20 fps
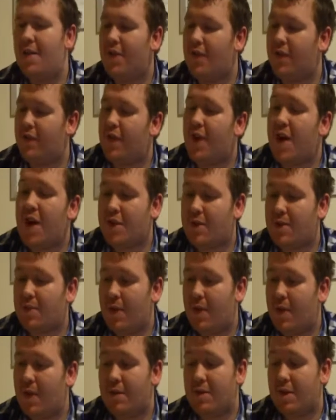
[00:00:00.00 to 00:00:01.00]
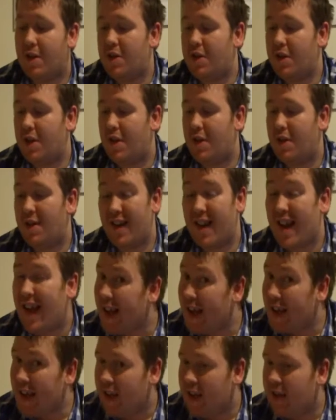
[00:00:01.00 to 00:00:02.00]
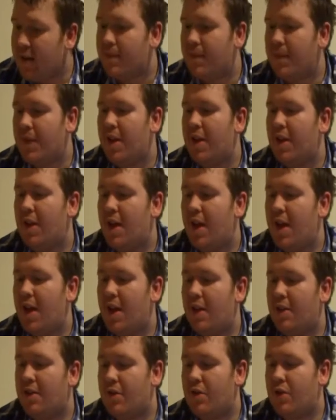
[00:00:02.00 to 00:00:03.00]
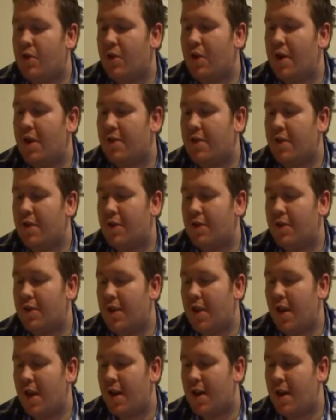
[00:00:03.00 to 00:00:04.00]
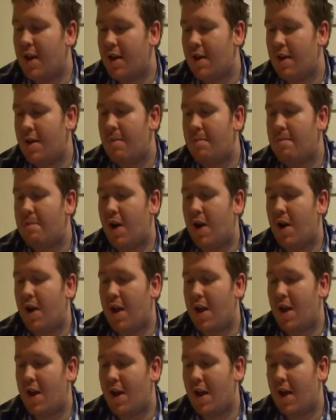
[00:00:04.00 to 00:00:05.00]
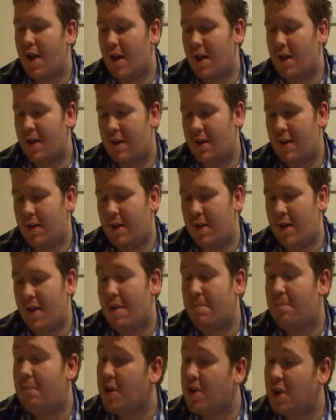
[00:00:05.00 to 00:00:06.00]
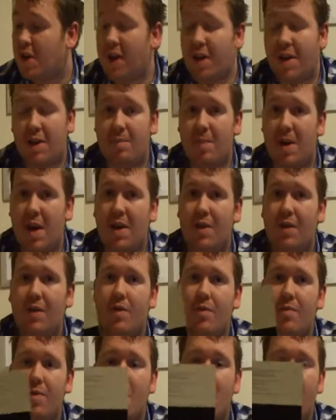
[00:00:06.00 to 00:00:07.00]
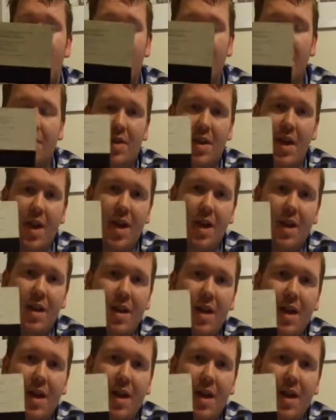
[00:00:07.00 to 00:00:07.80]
The first one that I'm going to show you today is Troilus and Cressida by Shakespeare from the RSC.